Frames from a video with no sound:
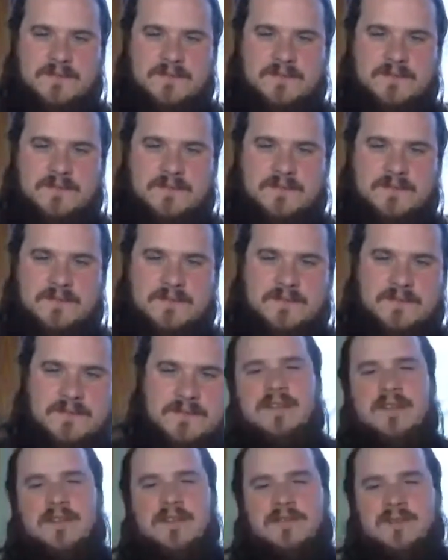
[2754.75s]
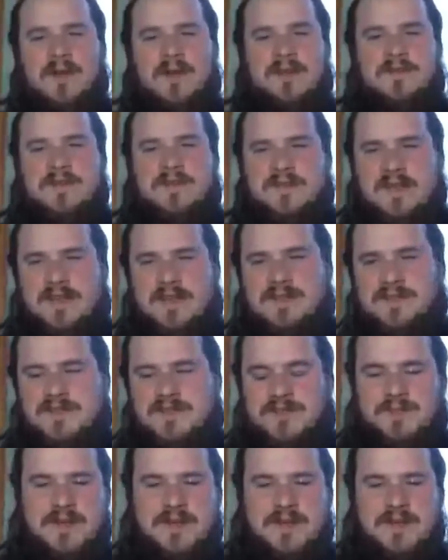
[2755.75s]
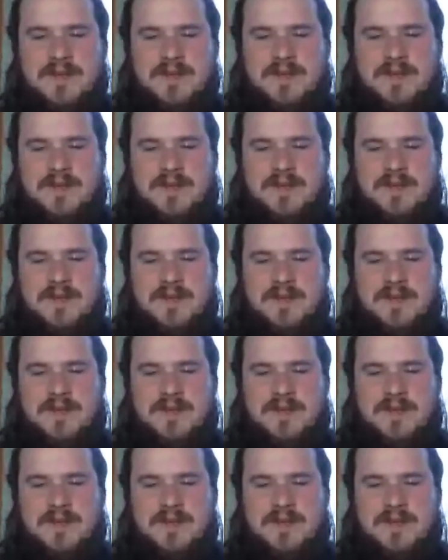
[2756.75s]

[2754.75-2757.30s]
If you're attached to the other manifestations, you may never even see them.